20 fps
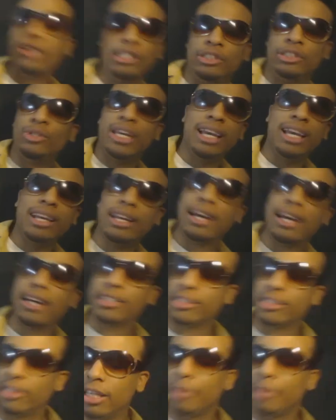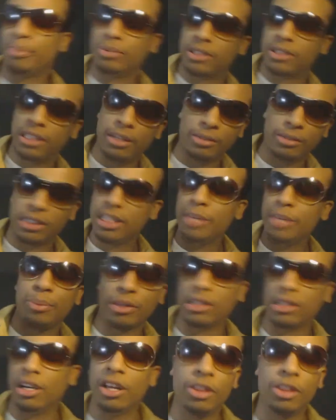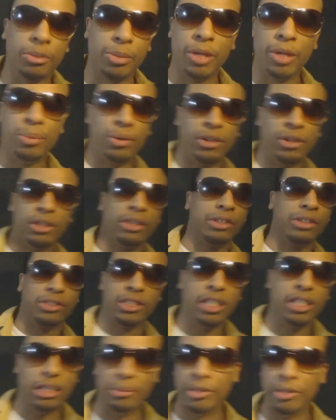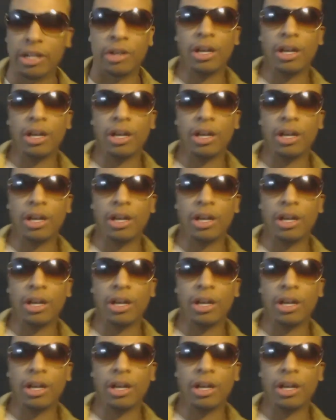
Because you cannot slip, slip, sleep on the other people on the other team.